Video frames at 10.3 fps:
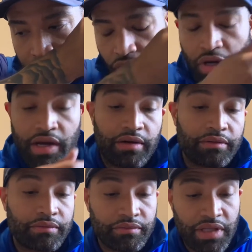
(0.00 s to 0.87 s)

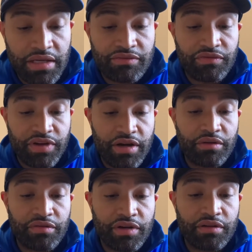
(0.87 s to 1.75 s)
Wow. That's
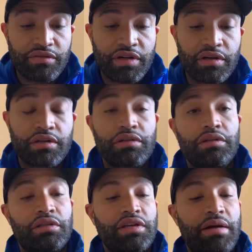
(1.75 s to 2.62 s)
very, very, very
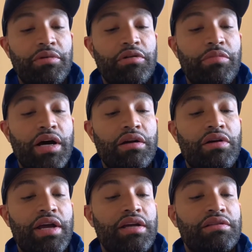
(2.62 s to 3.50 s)
good. The top of the
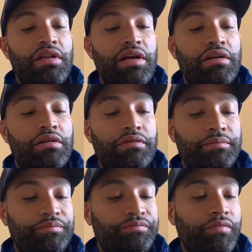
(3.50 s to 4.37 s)
bottle has like a,
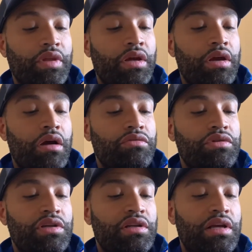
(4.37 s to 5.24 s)
I would
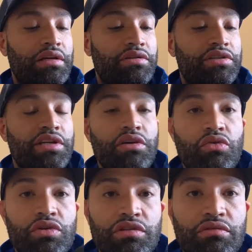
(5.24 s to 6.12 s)
say like a
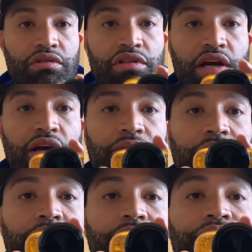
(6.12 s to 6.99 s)
seahorse on the
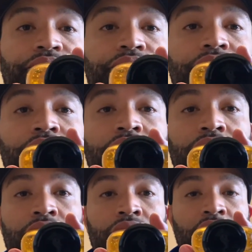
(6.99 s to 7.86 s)
top.
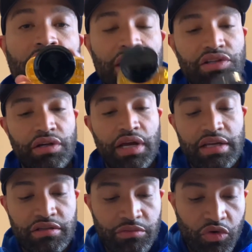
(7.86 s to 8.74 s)
I should
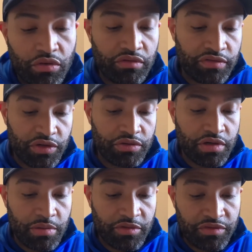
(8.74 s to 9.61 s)
have some more reviews
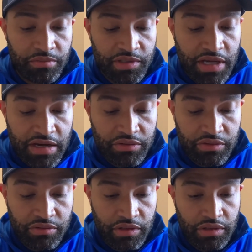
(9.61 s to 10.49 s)
coming from this
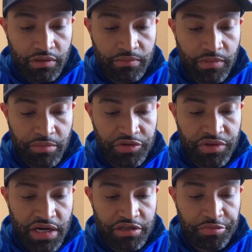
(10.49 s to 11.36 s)
house. Um, I'm going to
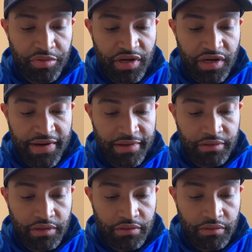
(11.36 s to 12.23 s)
try to spread it
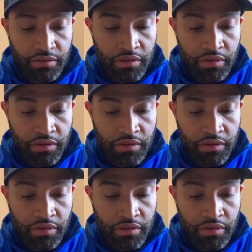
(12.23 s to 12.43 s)
out, though.